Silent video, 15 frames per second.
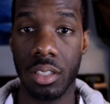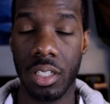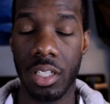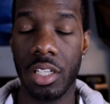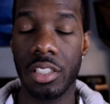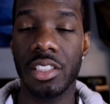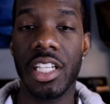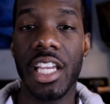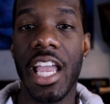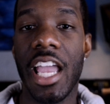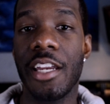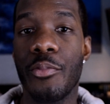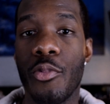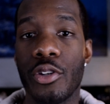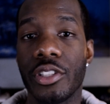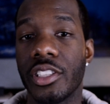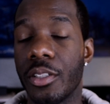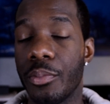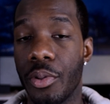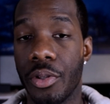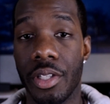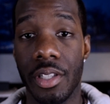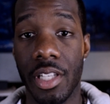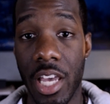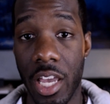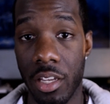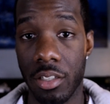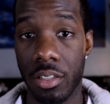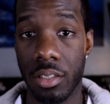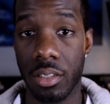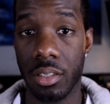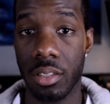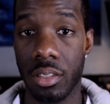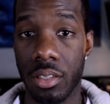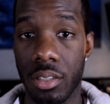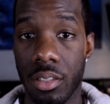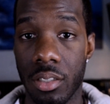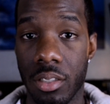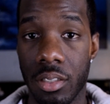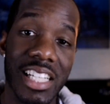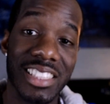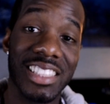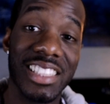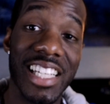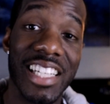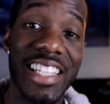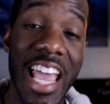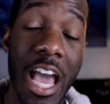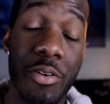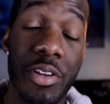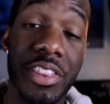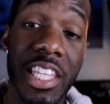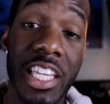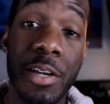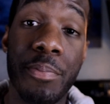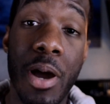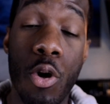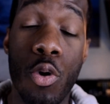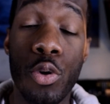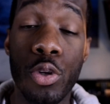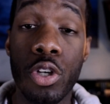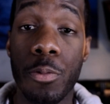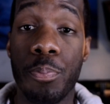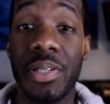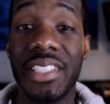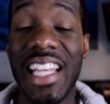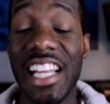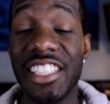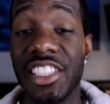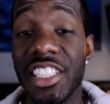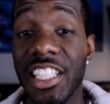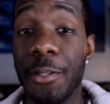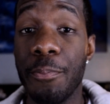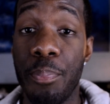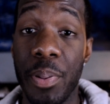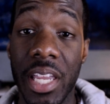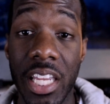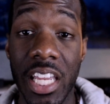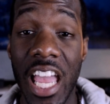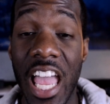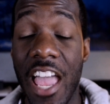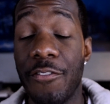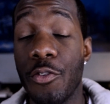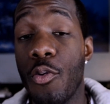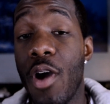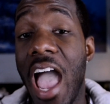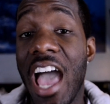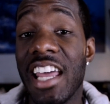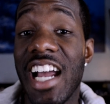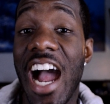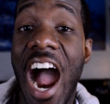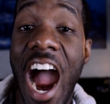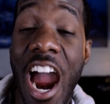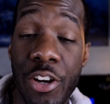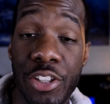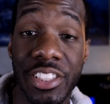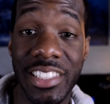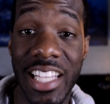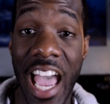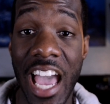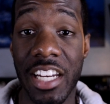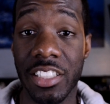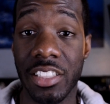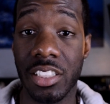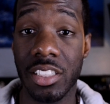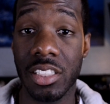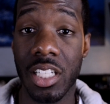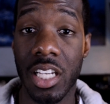It doesn't get any more simple than that. Sit down and think about who you could potentially be if you had a higher status,